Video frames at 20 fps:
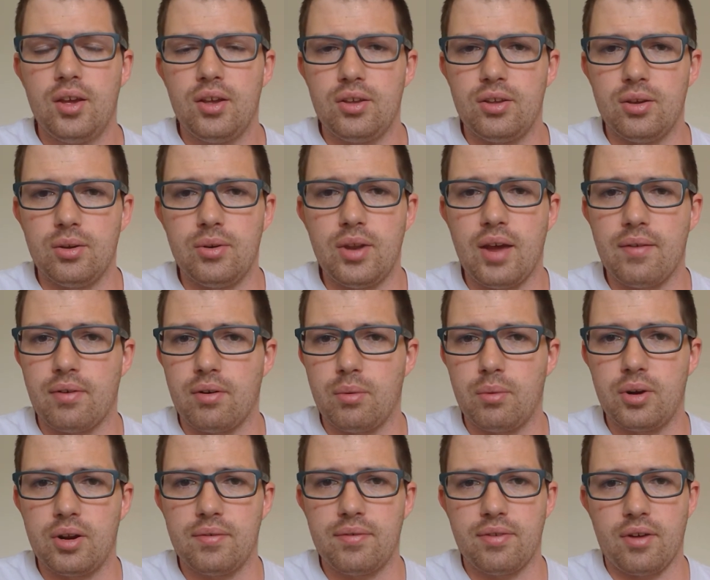you never
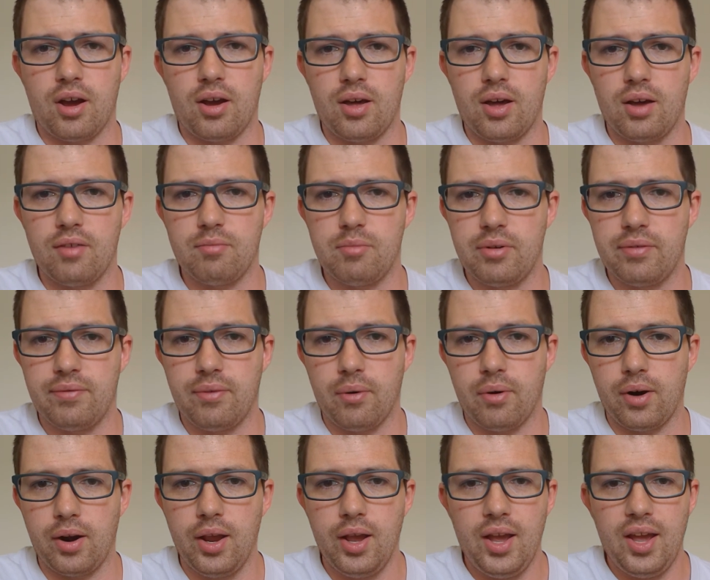would have thought of
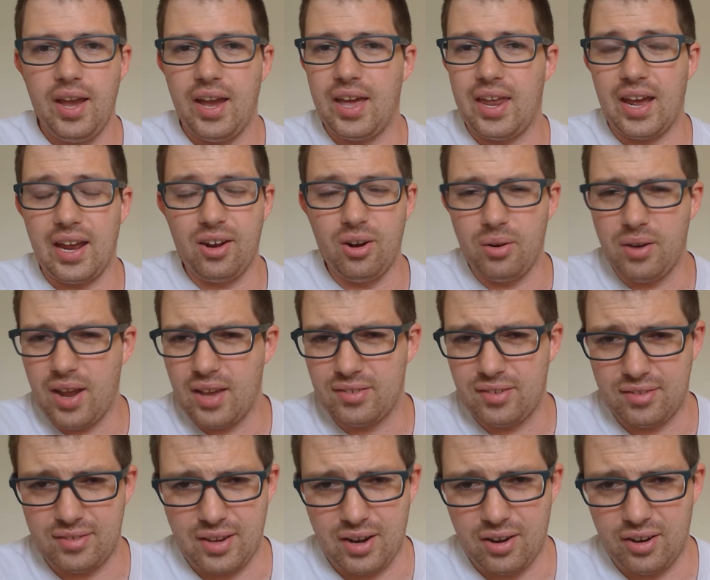before. And I don't
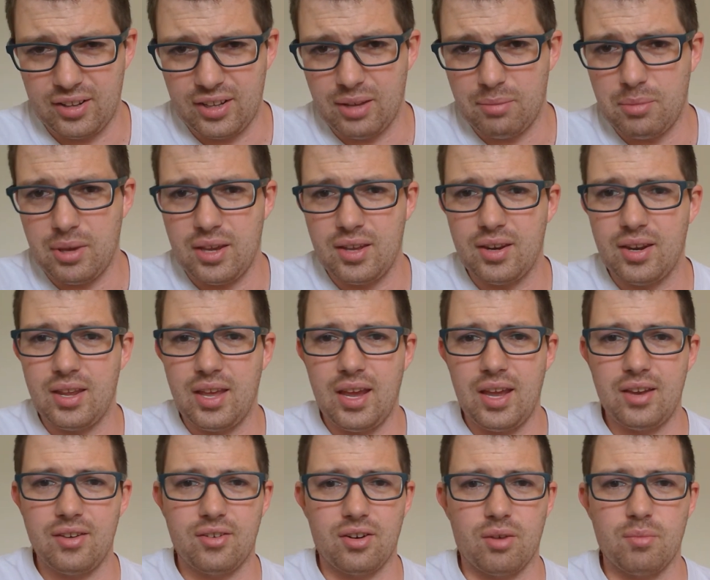necessarily mean
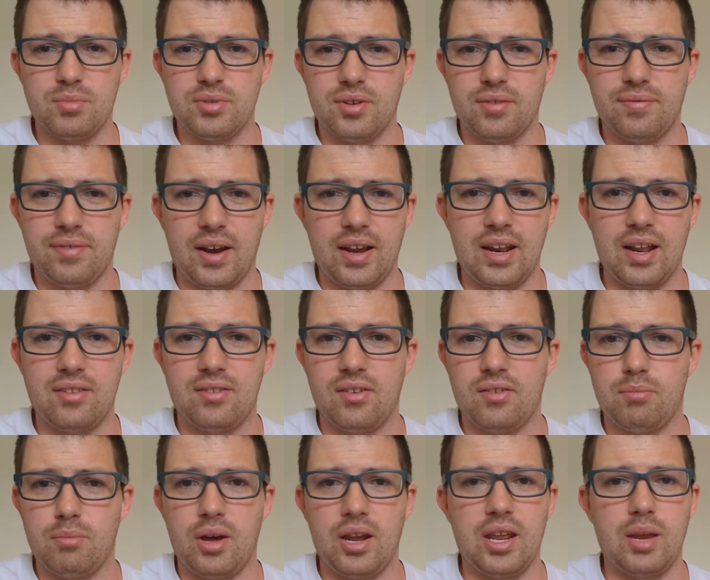in terms of finances,
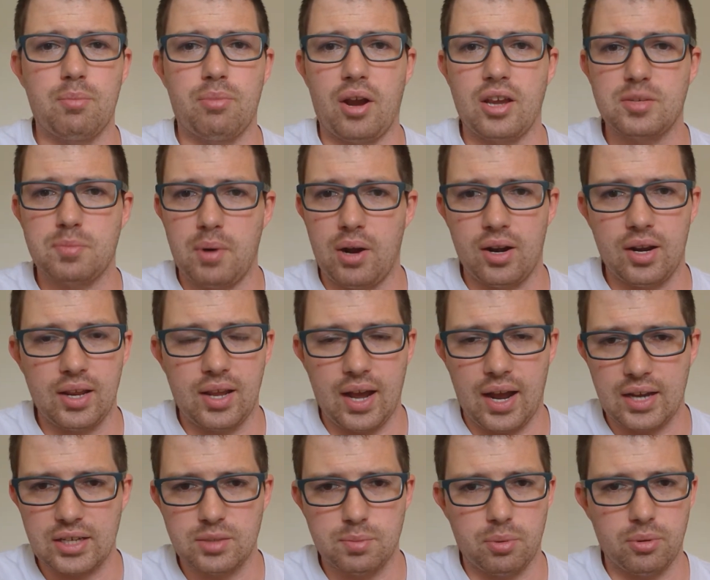money, prosperity,
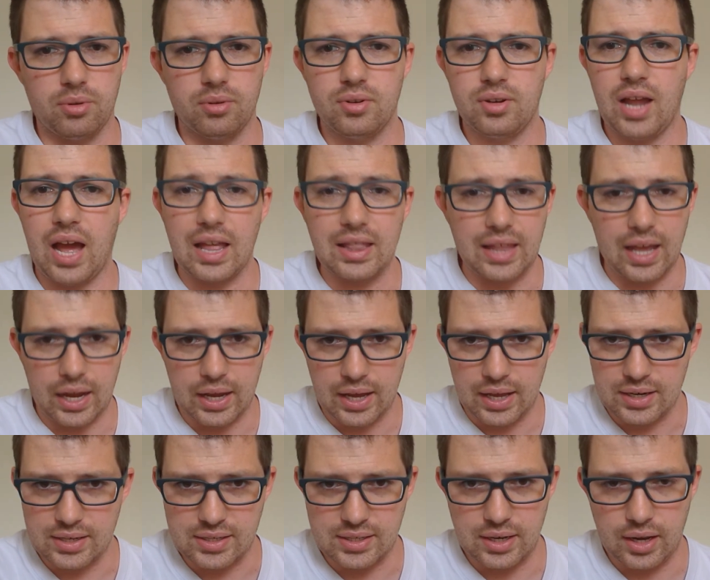gospel, not that
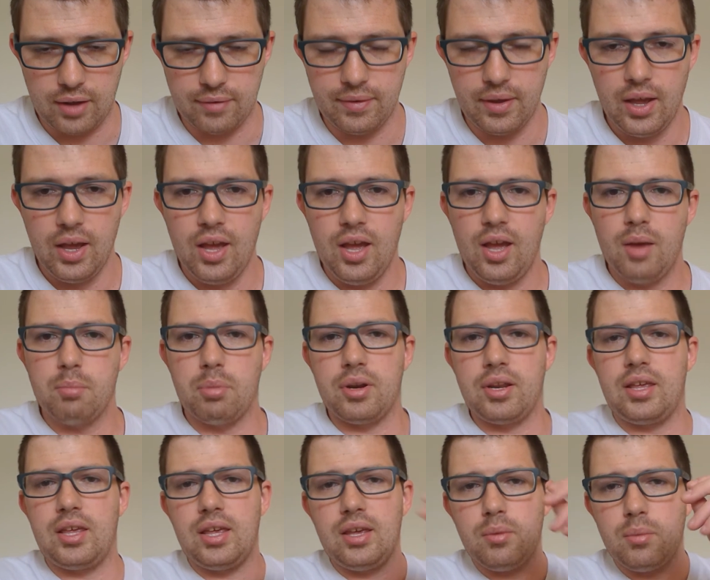kind of stuff, but
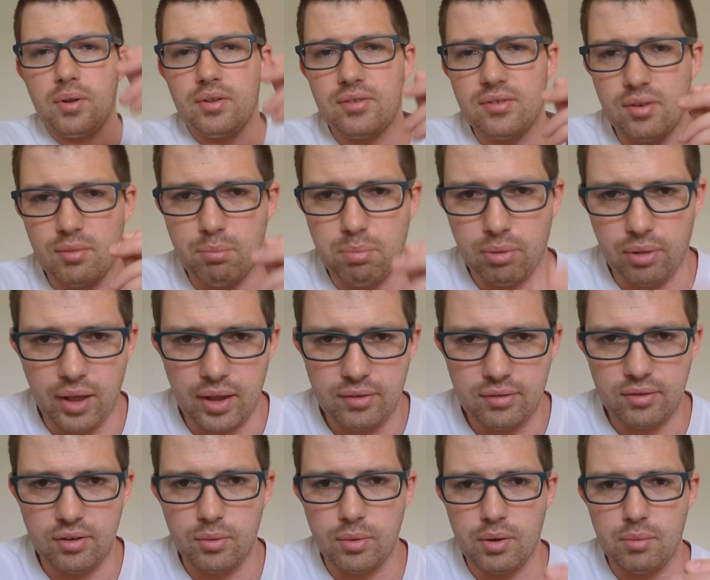he wants to
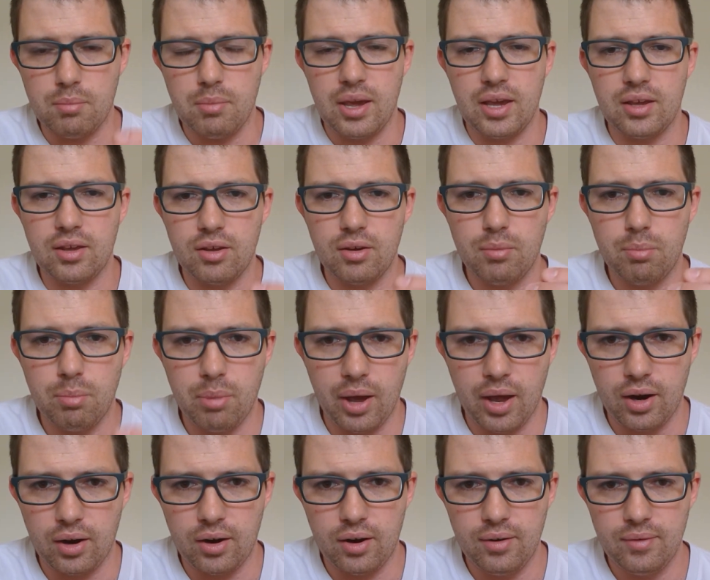bless you and make you
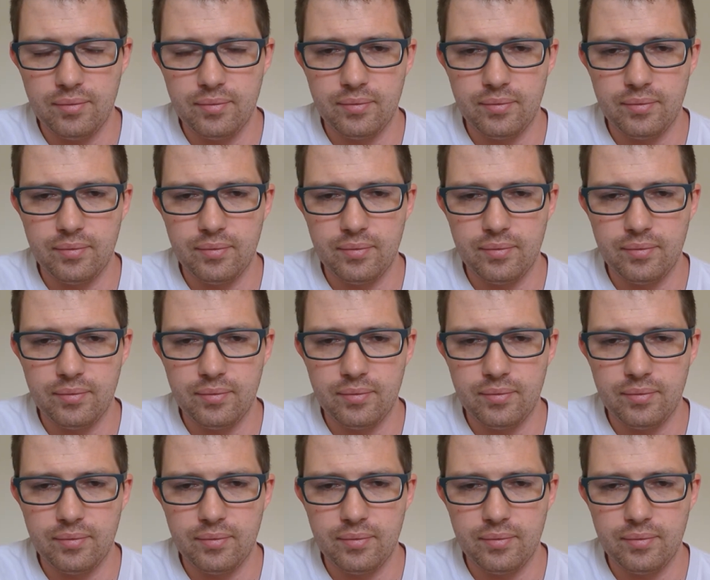better.